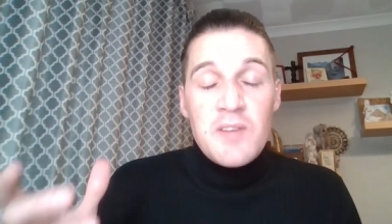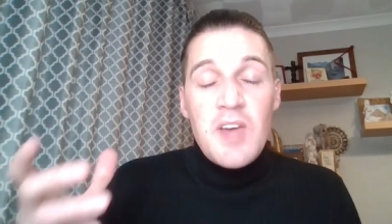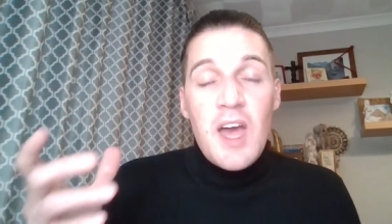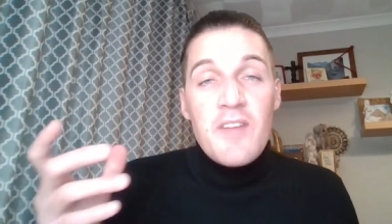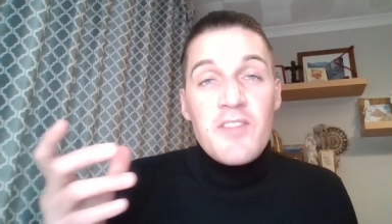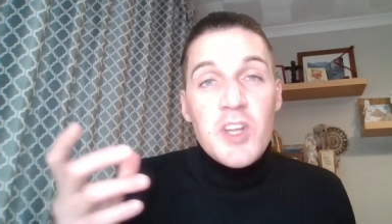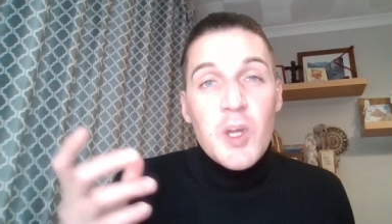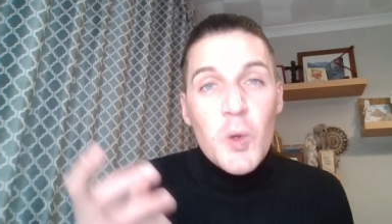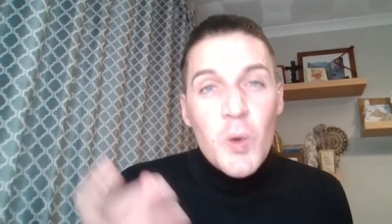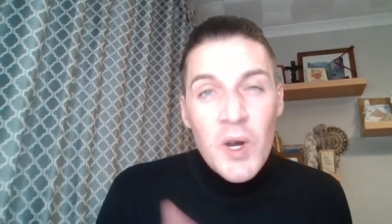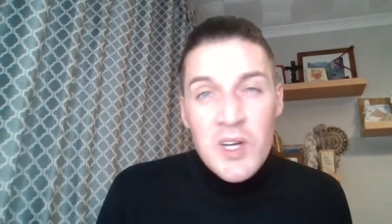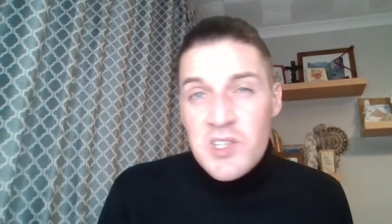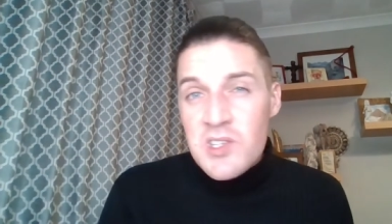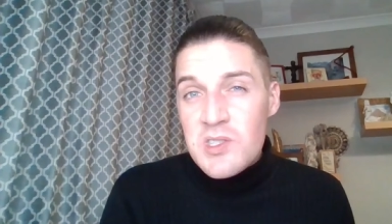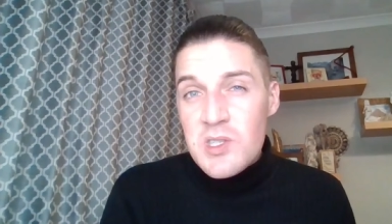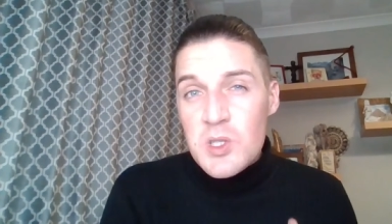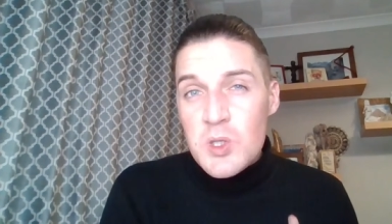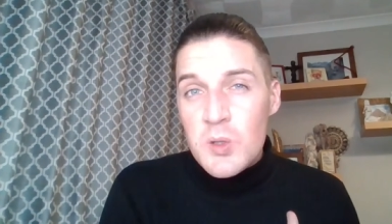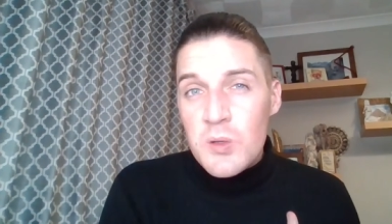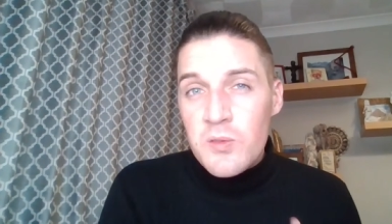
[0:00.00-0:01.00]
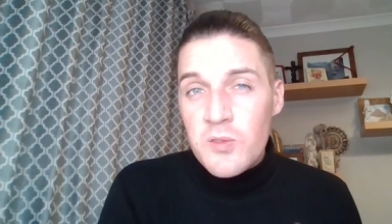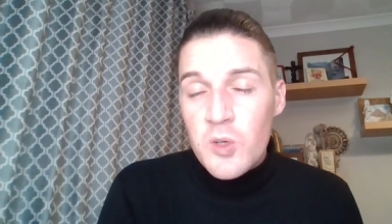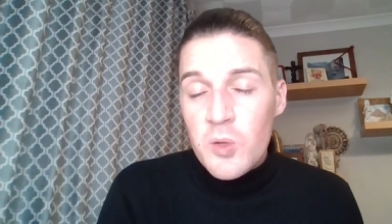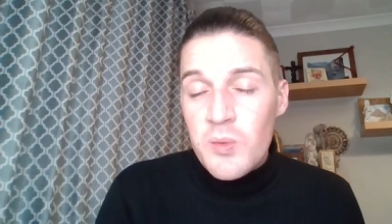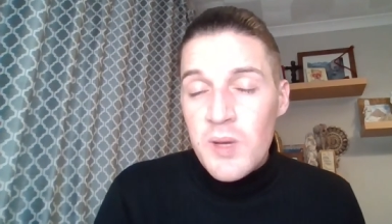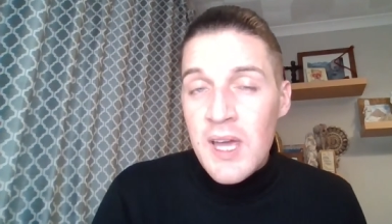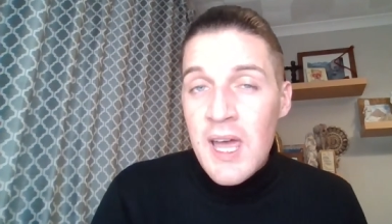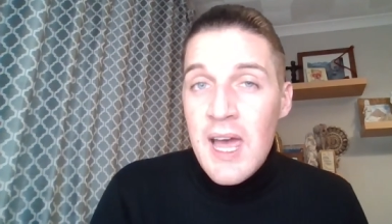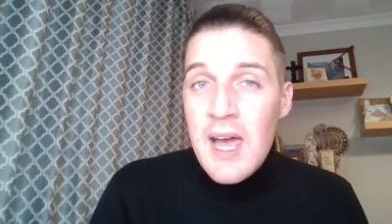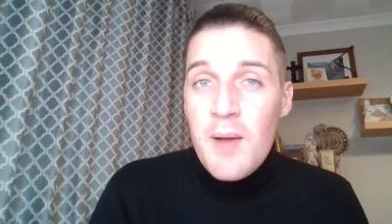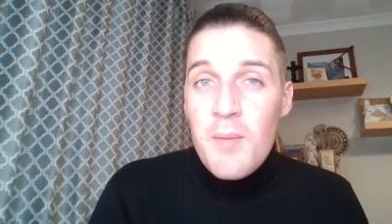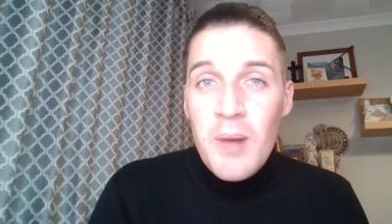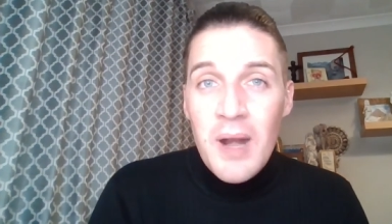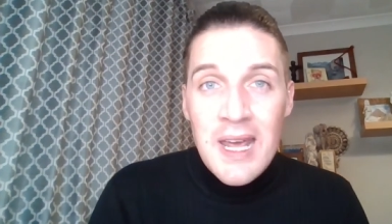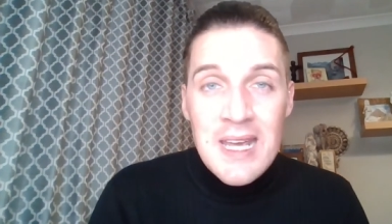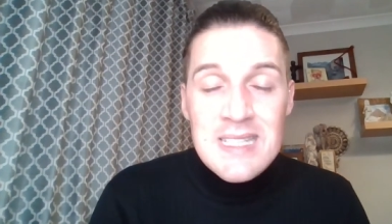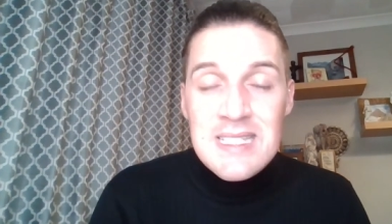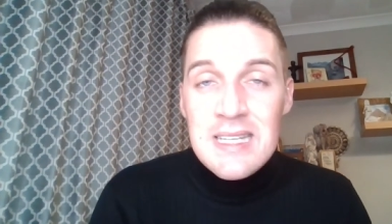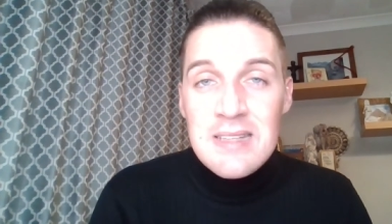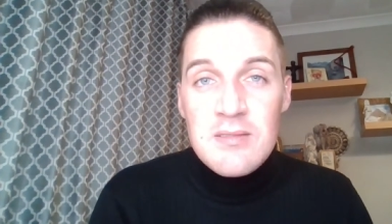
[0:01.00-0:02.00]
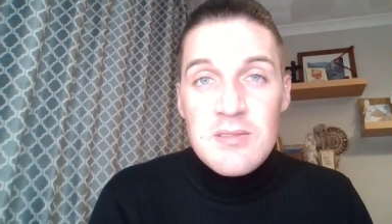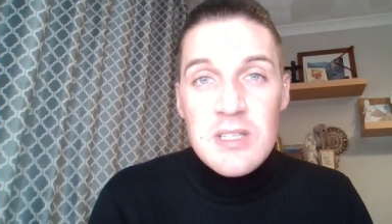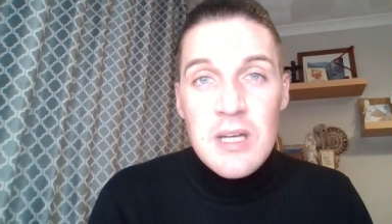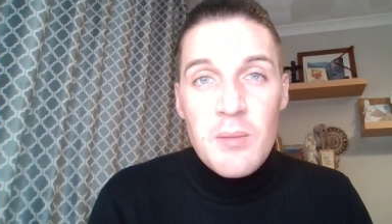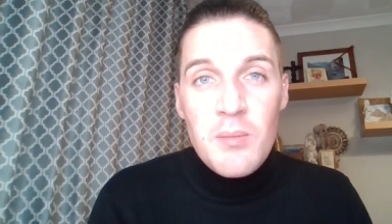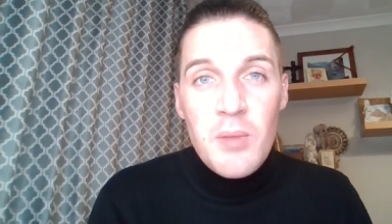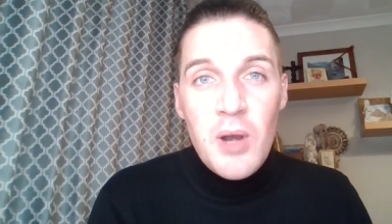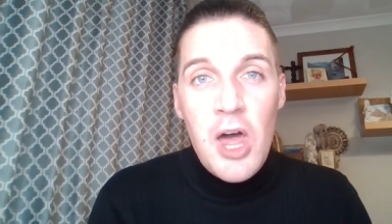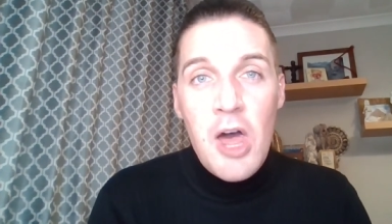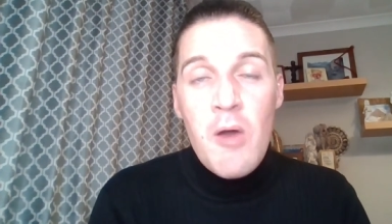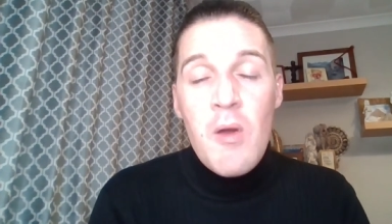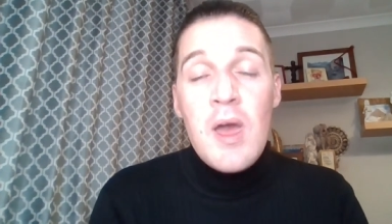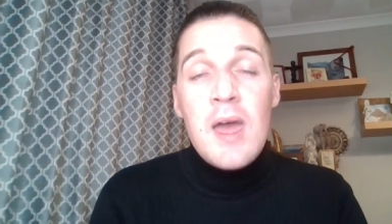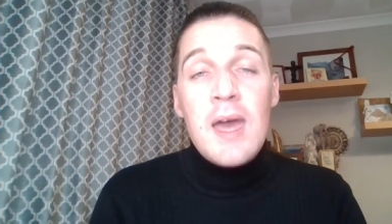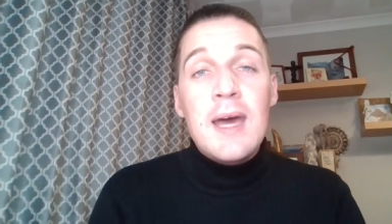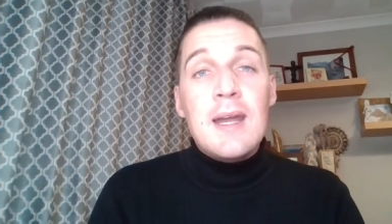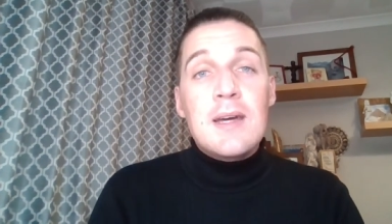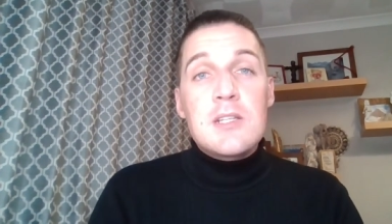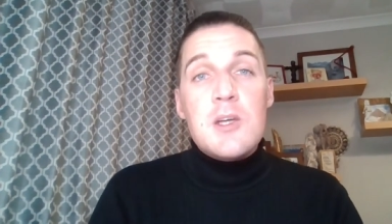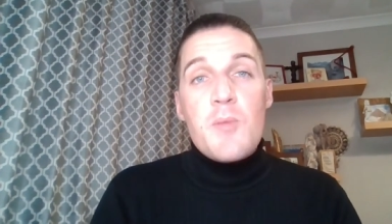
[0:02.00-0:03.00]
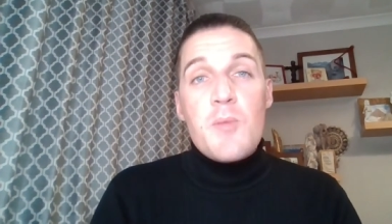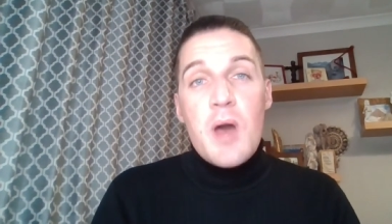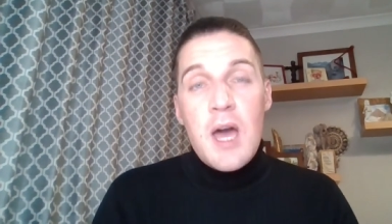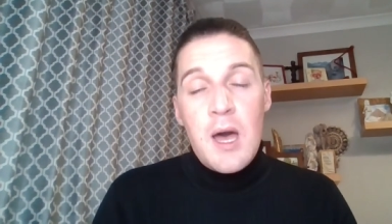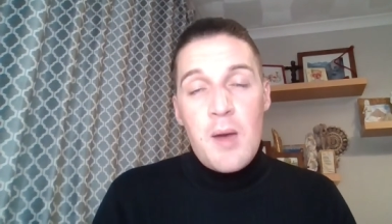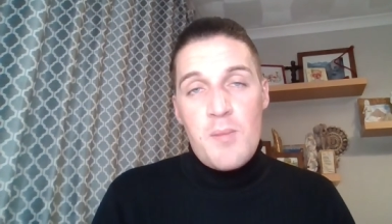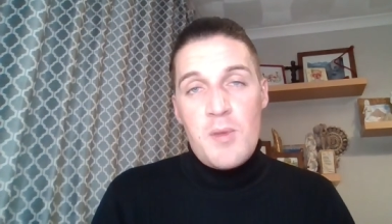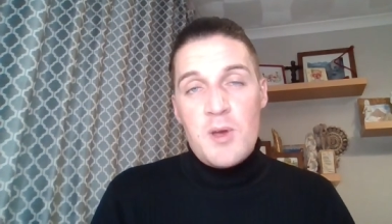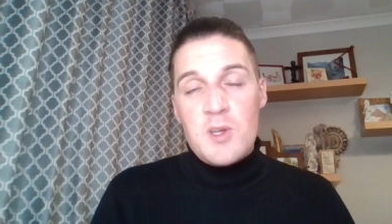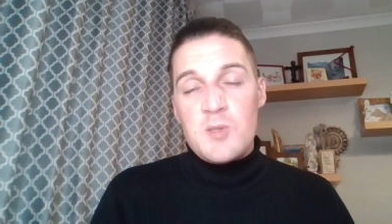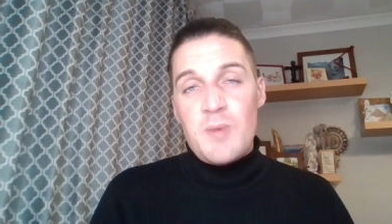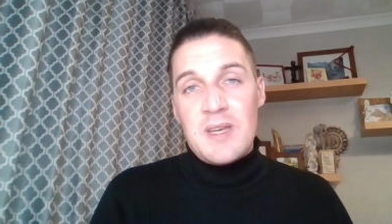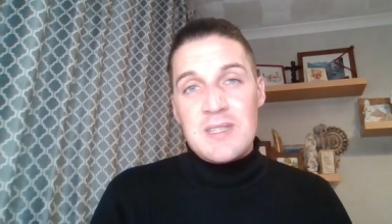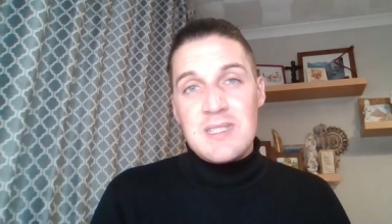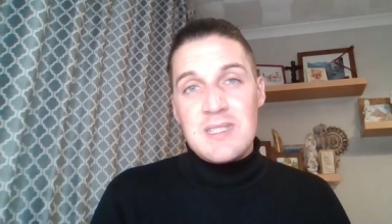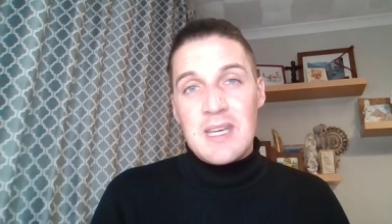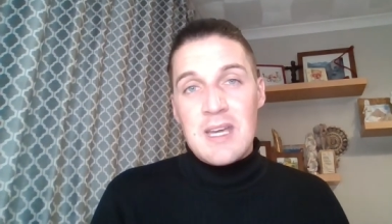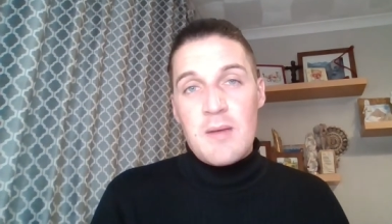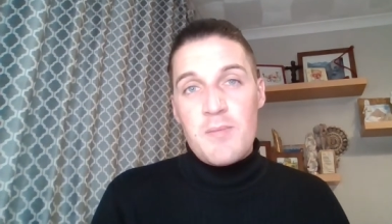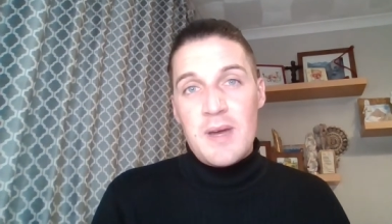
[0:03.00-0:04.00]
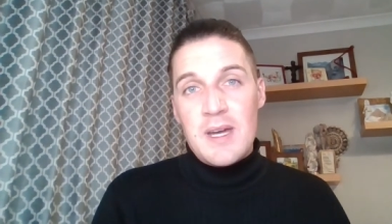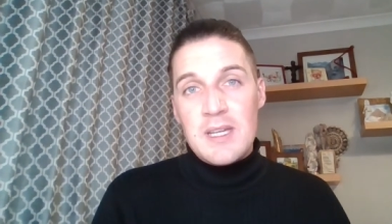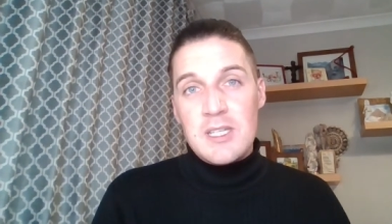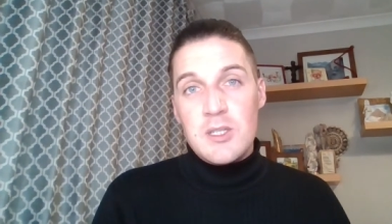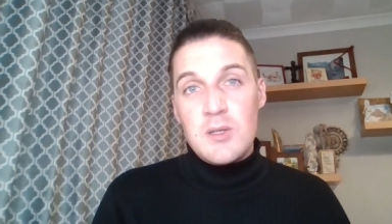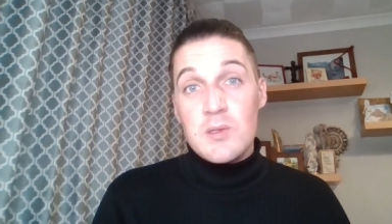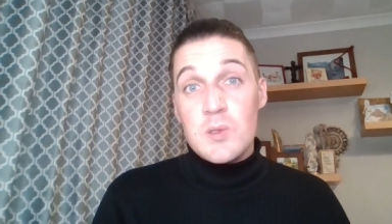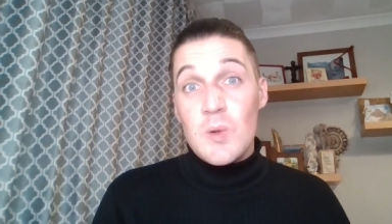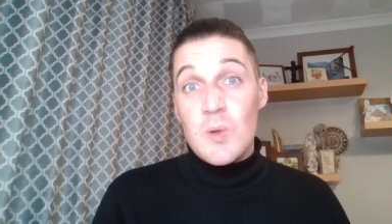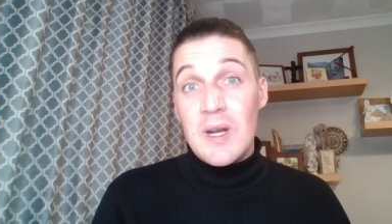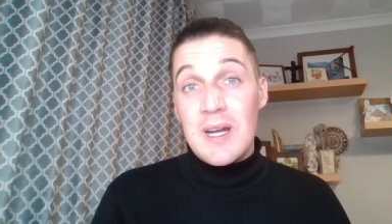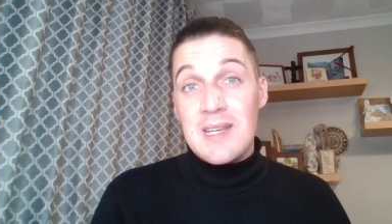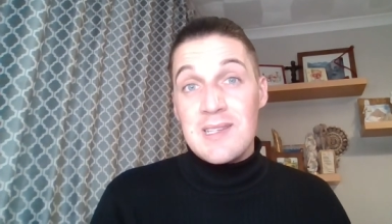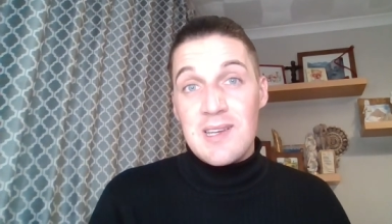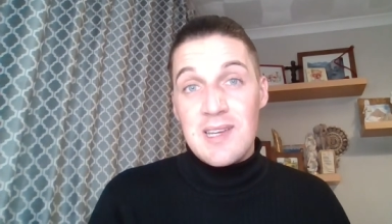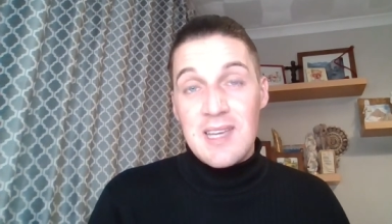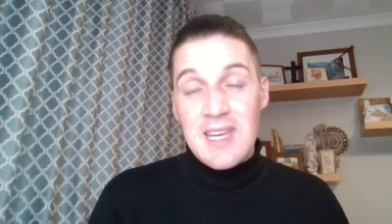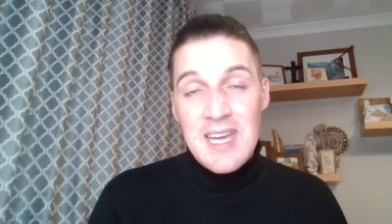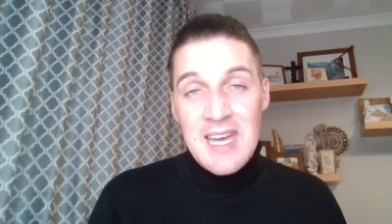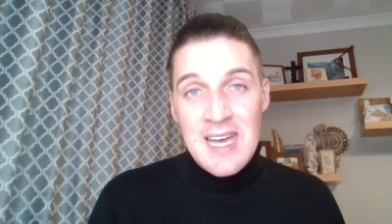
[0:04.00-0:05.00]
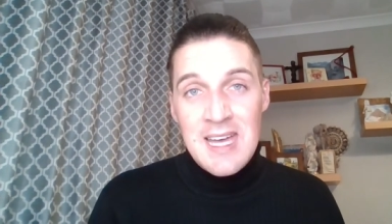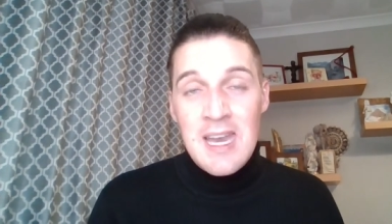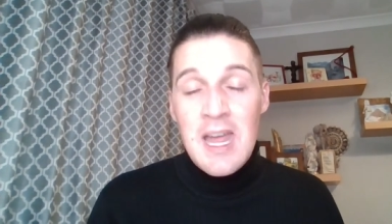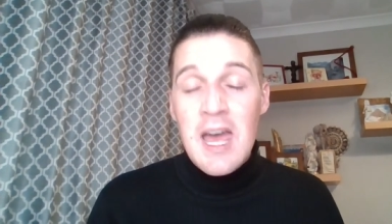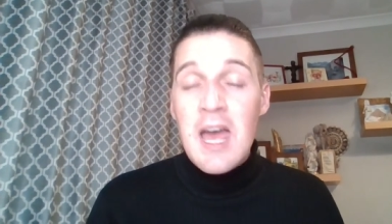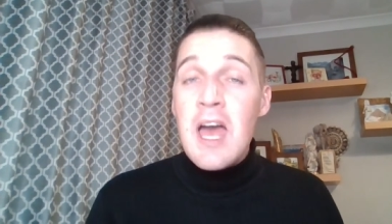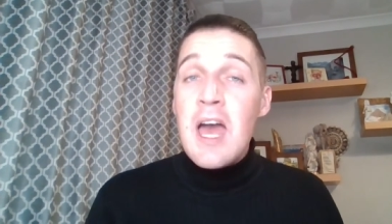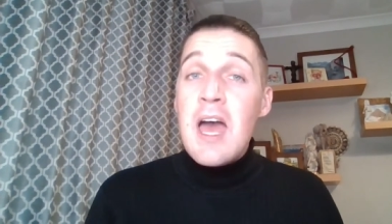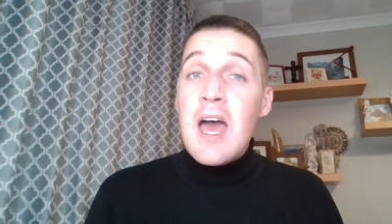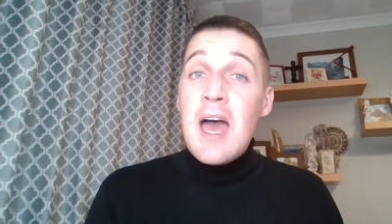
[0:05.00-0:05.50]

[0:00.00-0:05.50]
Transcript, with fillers: If you have any questions at all for me, please leave them down below, and I do my utmost best to come back to you as quickly as I can.